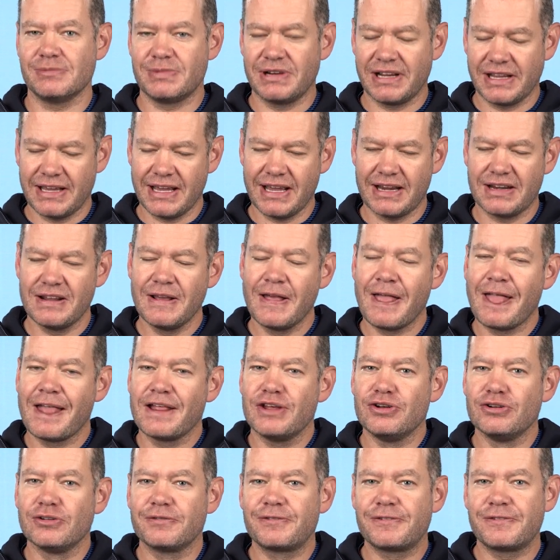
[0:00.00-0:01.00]
But again,
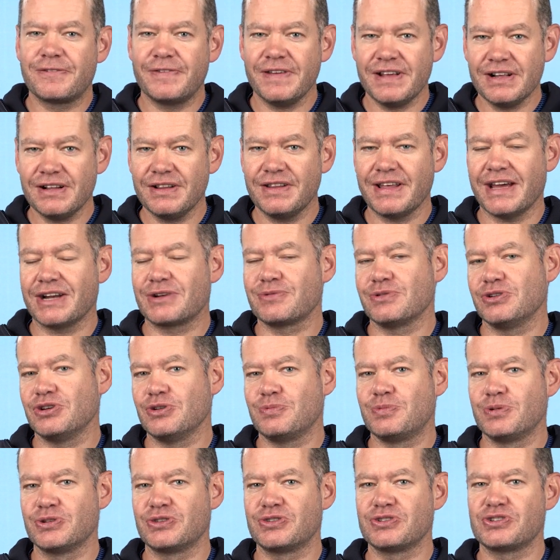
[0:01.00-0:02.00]
you'll feel that when you
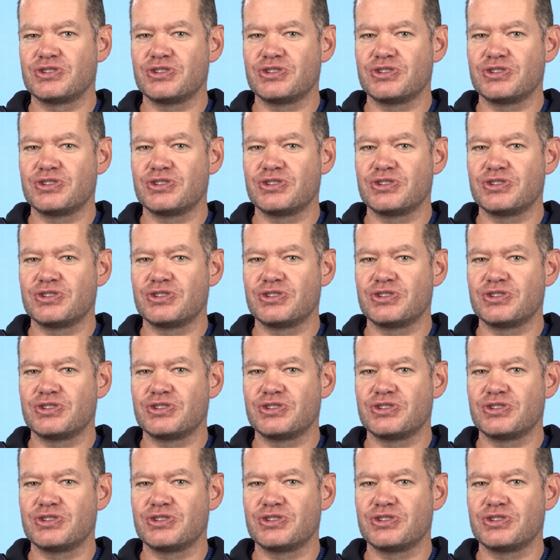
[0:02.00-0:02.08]
put the